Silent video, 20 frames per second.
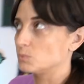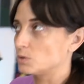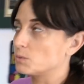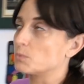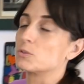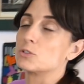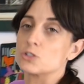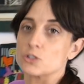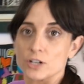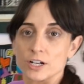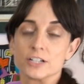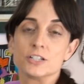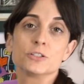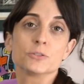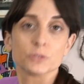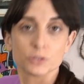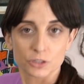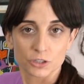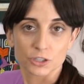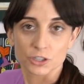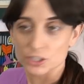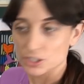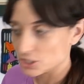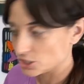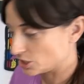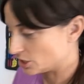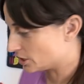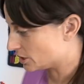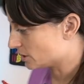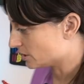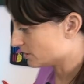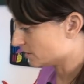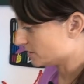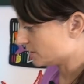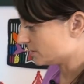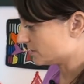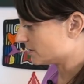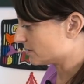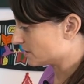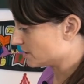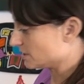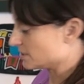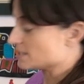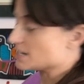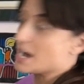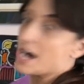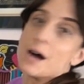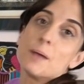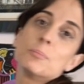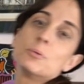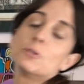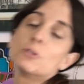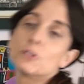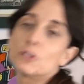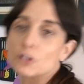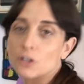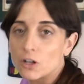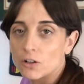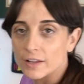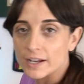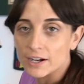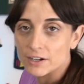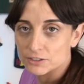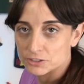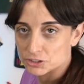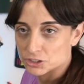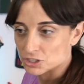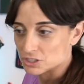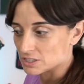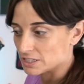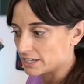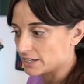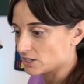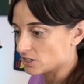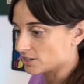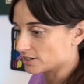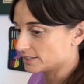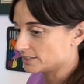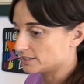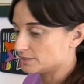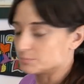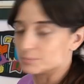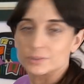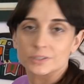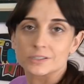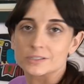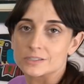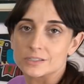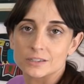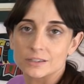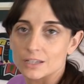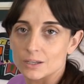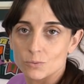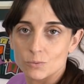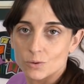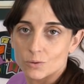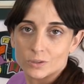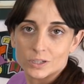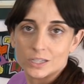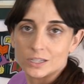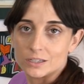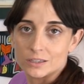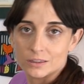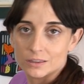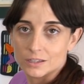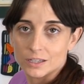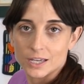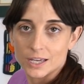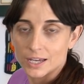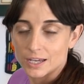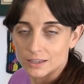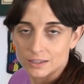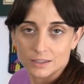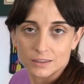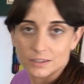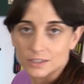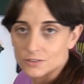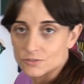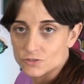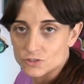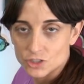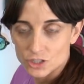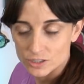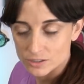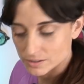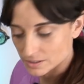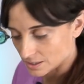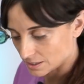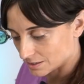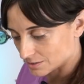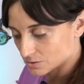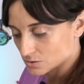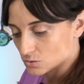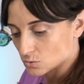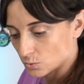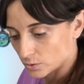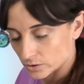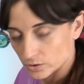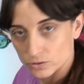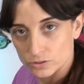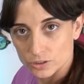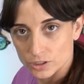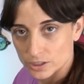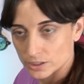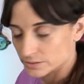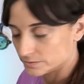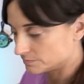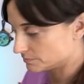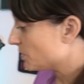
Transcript: we're trying to encourage here, is to not pull it all out and just lay on it, because then they won't eat the hay that they've just like soiled on.